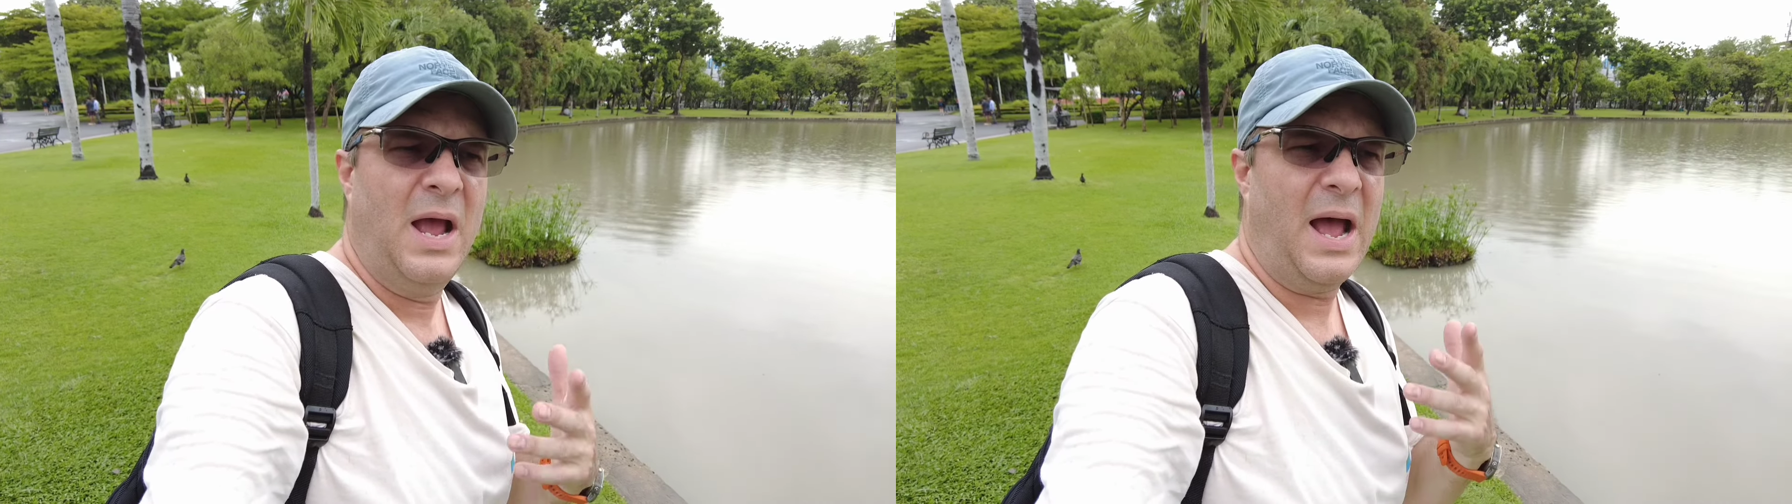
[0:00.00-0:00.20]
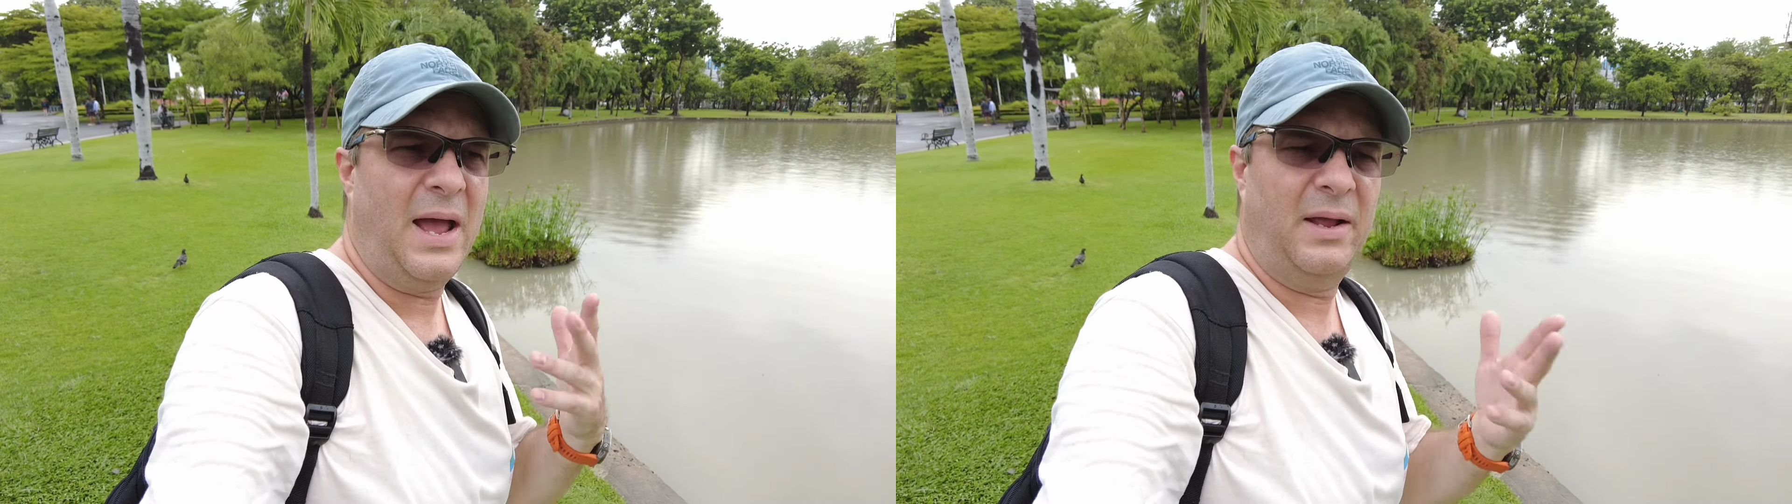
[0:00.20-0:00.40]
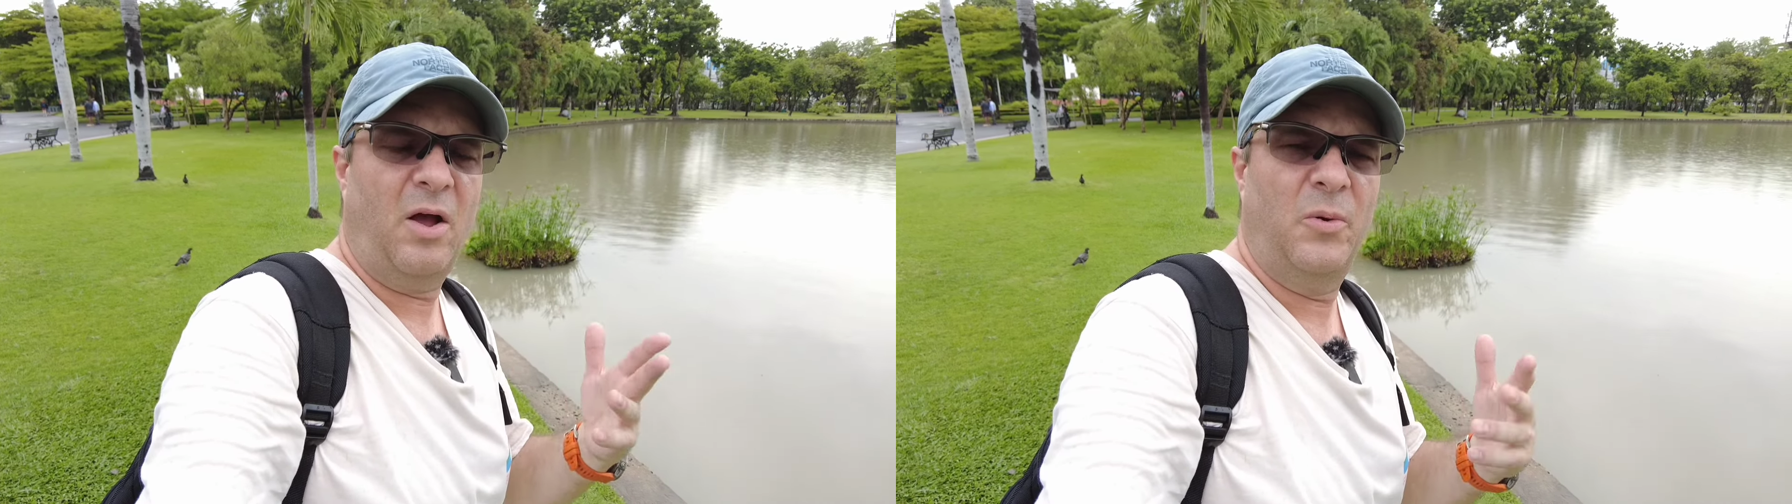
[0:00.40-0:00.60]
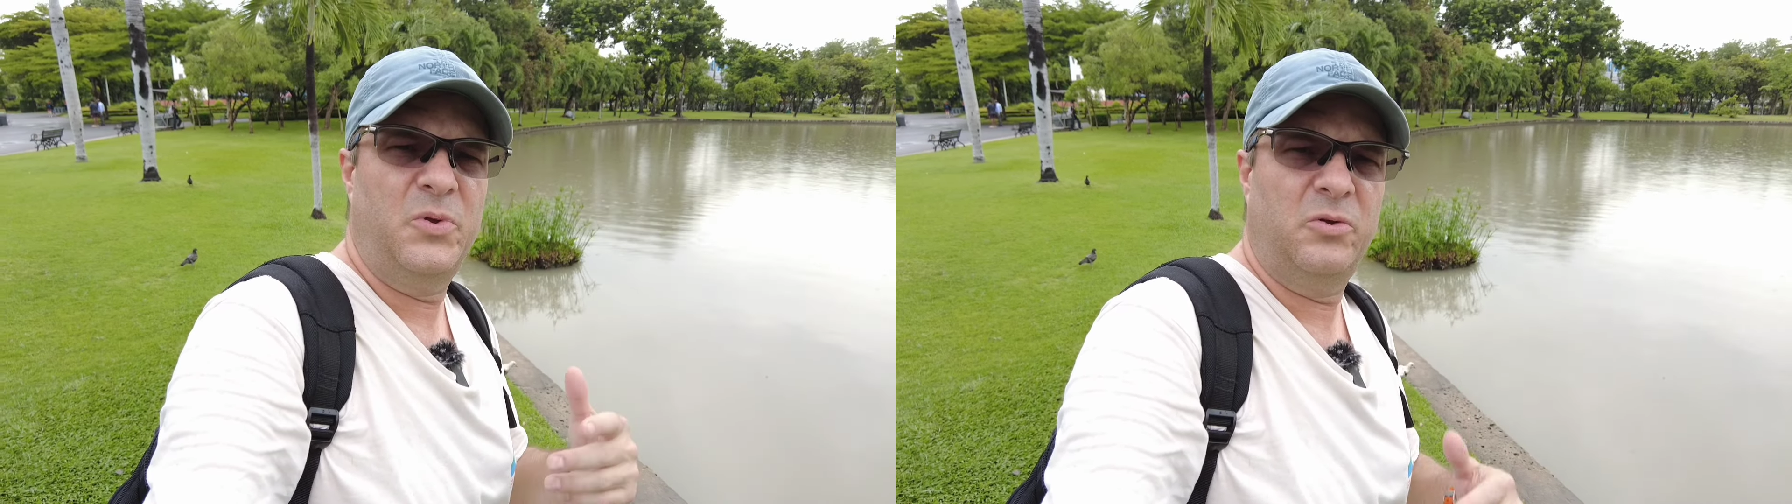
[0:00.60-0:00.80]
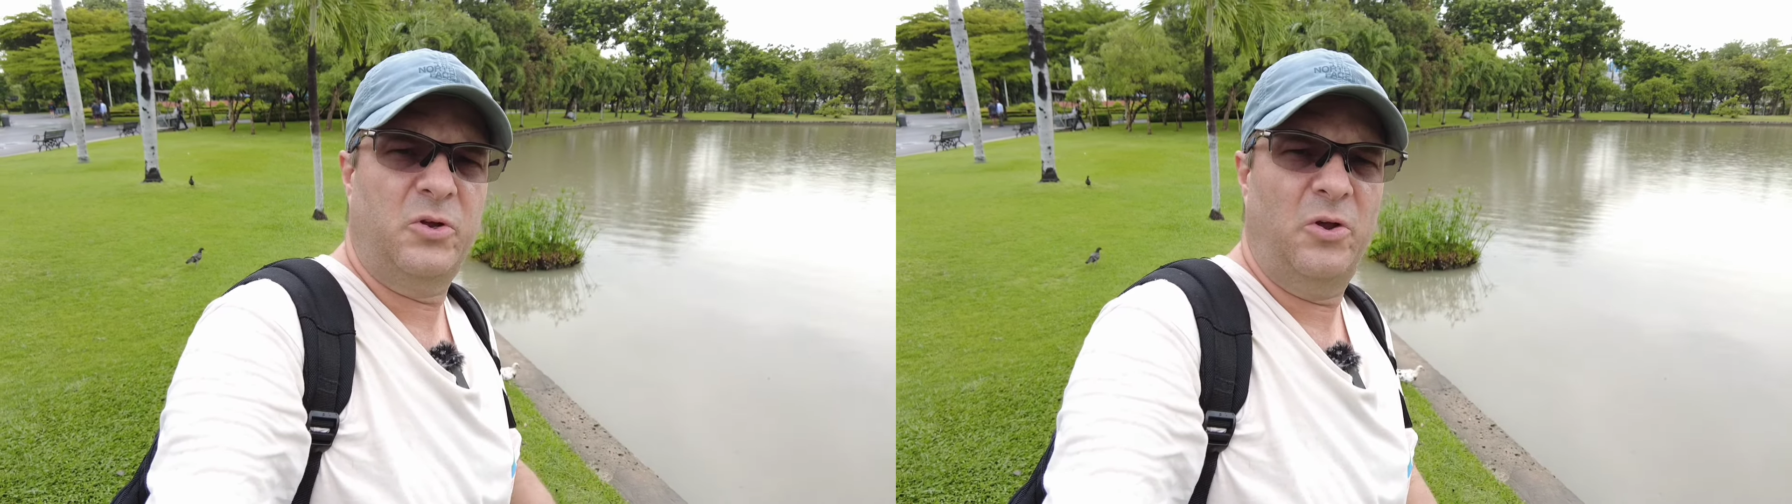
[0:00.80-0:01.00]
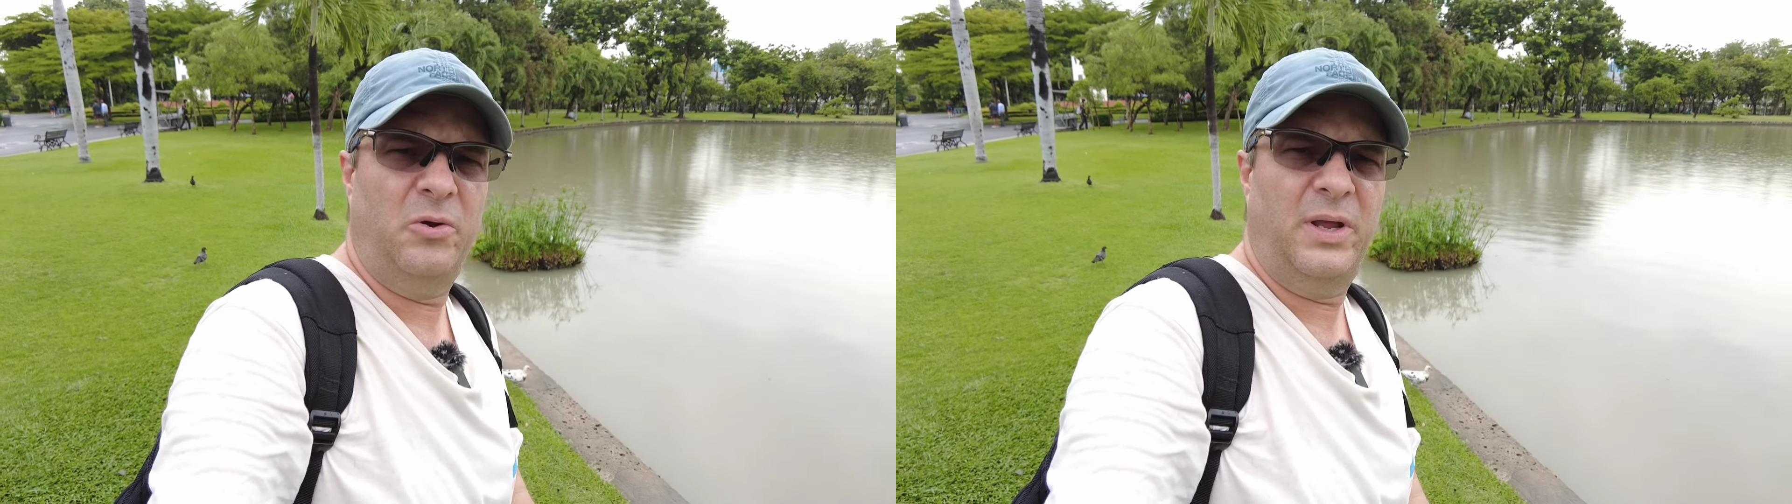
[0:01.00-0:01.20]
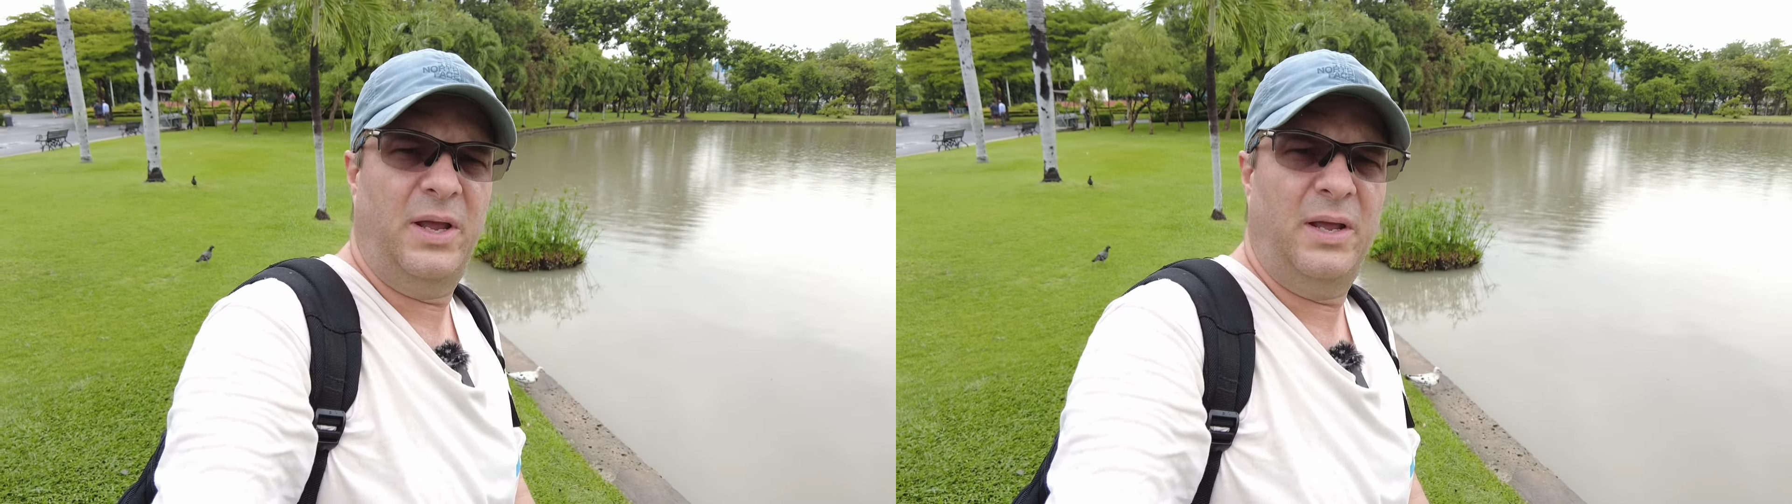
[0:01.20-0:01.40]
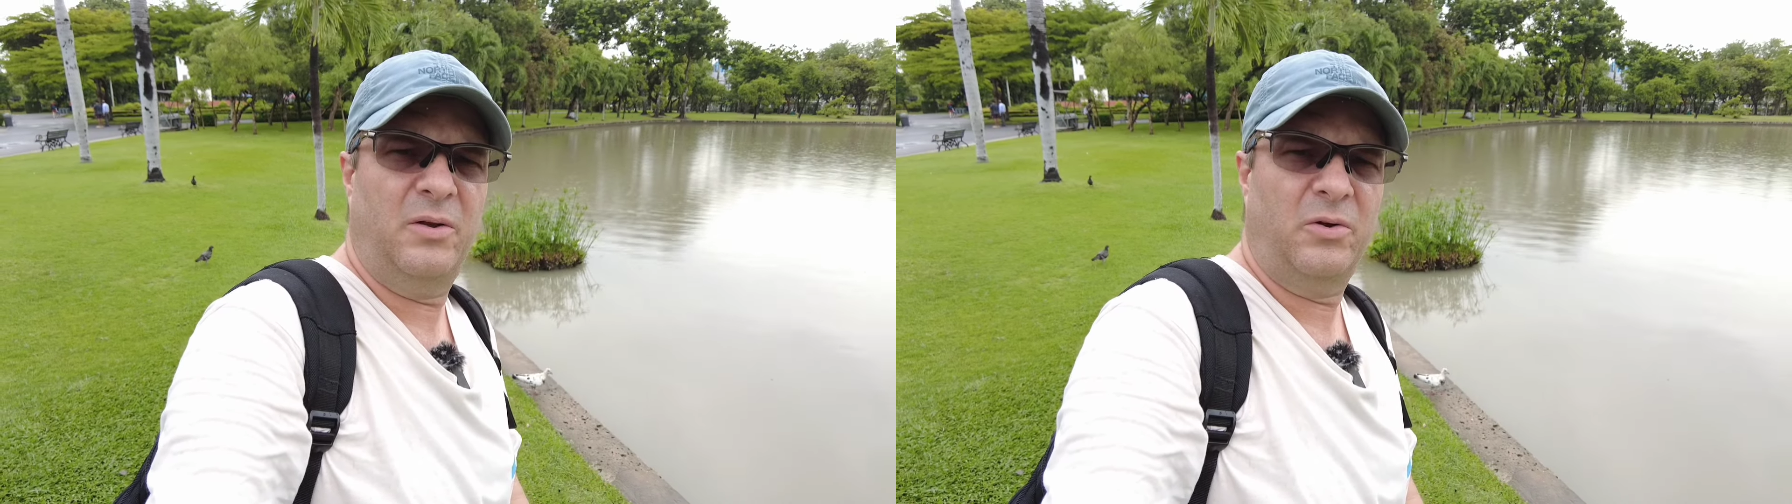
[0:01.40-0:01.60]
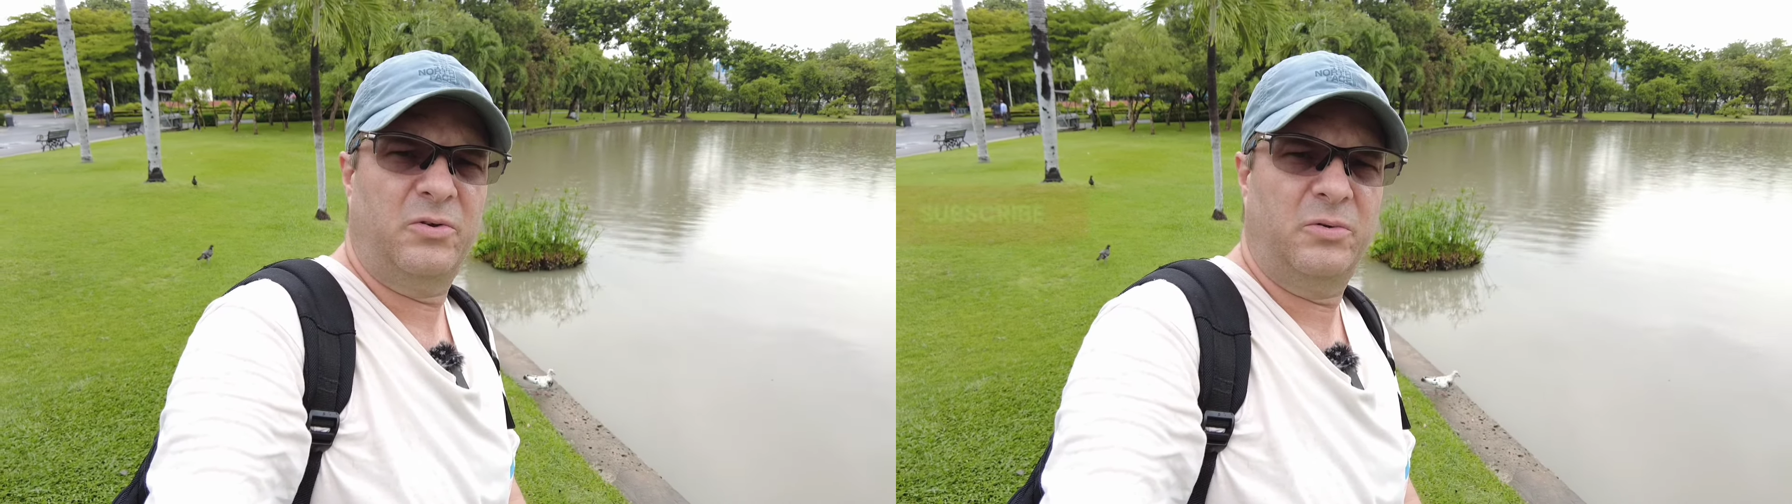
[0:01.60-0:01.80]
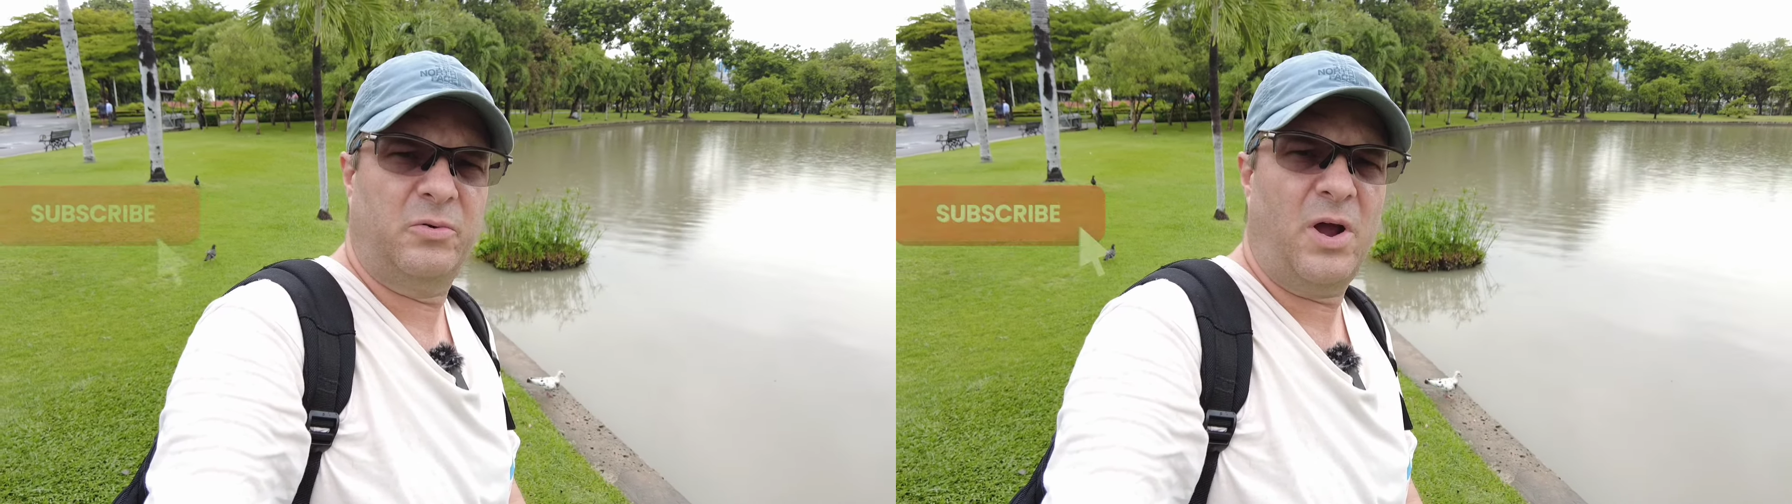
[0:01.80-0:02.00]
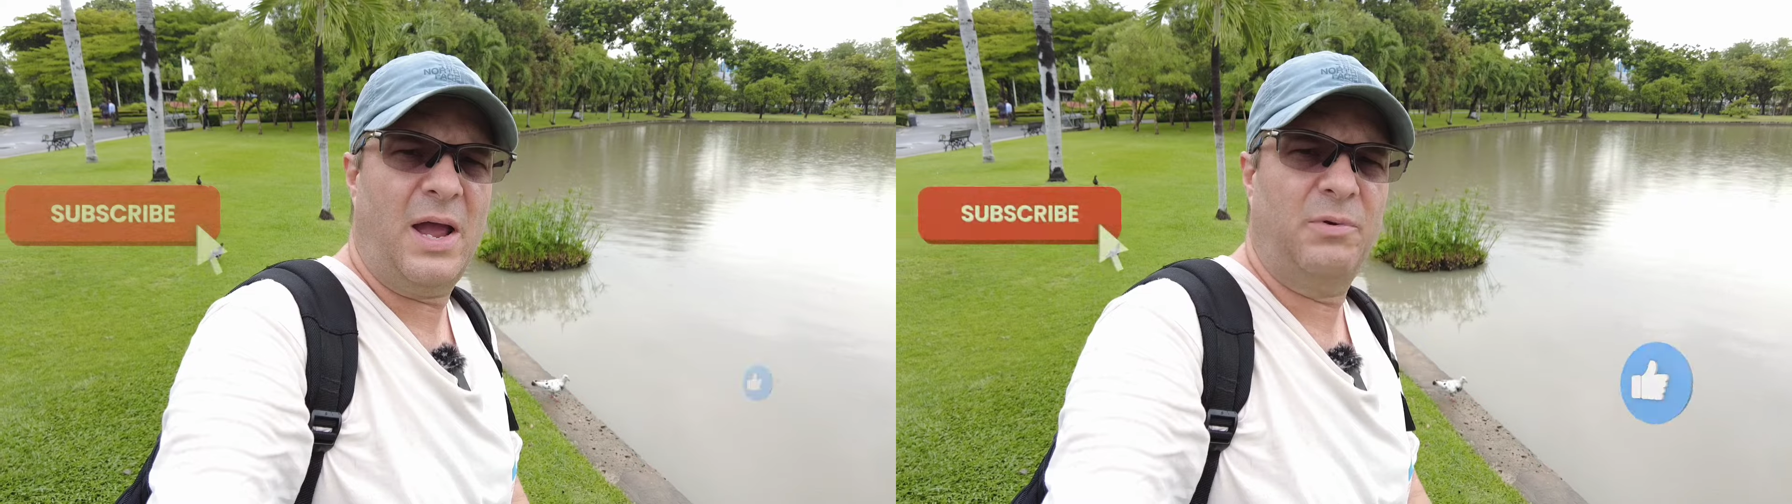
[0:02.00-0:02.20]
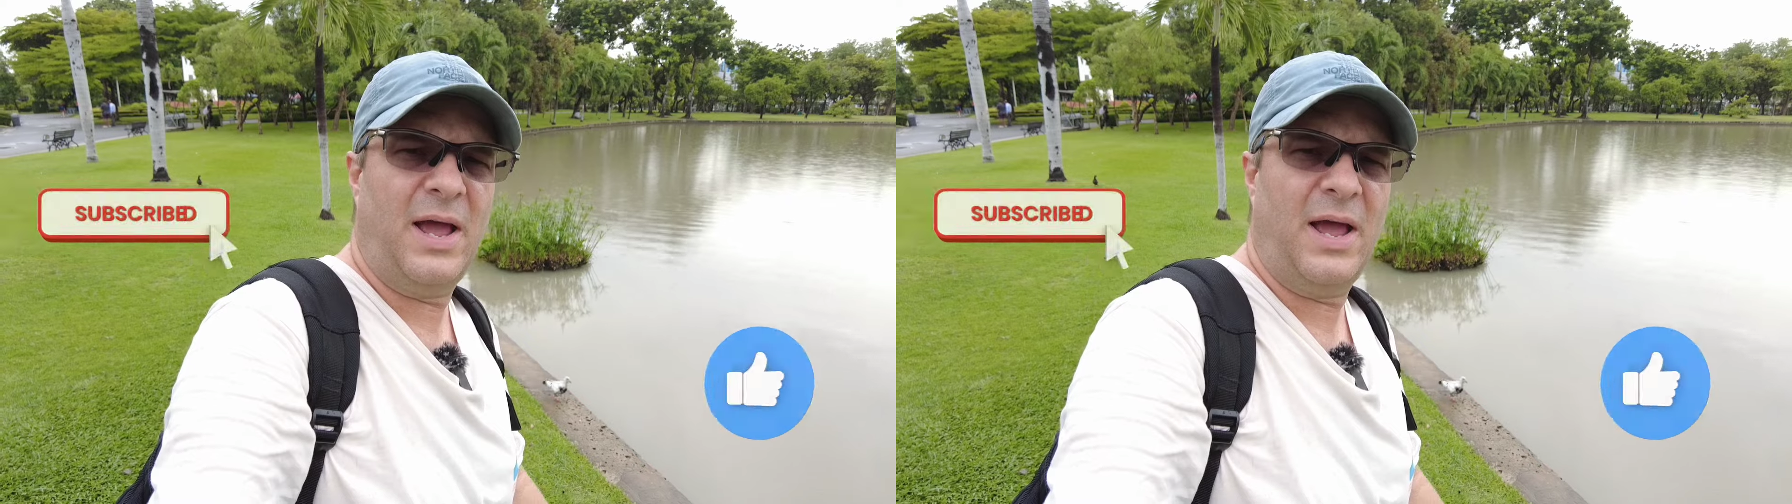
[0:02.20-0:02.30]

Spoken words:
I hope you tune in or subscribe,